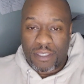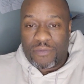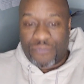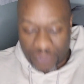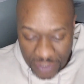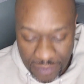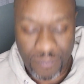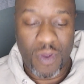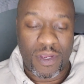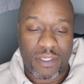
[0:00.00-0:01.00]
Affiliate
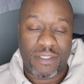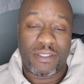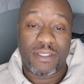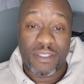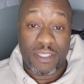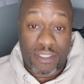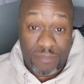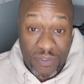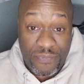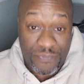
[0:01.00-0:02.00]
marketing, it can
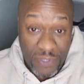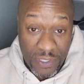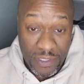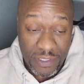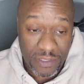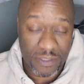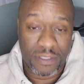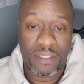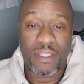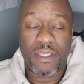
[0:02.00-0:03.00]
be fun.
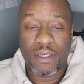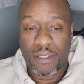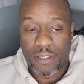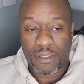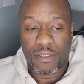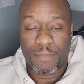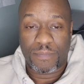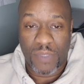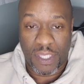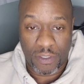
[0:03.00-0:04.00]

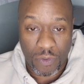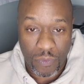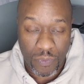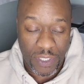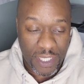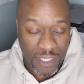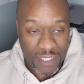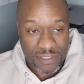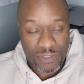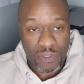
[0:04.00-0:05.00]
I know when I
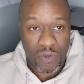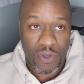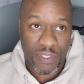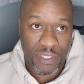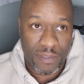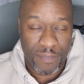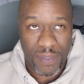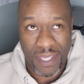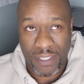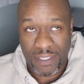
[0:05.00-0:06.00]
got started
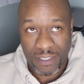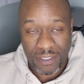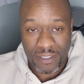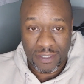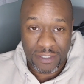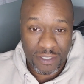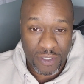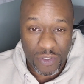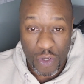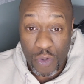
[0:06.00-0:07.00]
back in
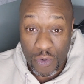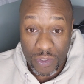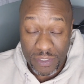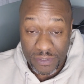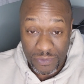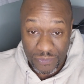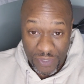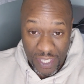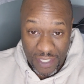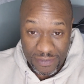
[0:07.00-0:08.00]
early
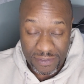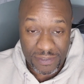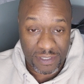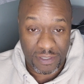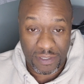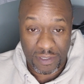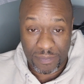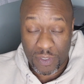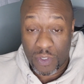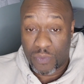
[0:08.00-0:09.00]
2000s
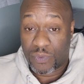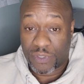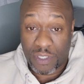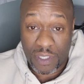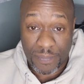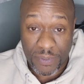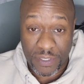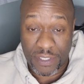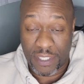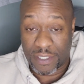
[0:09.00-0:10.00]
with a company
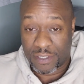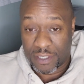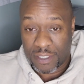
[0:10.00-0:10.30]
that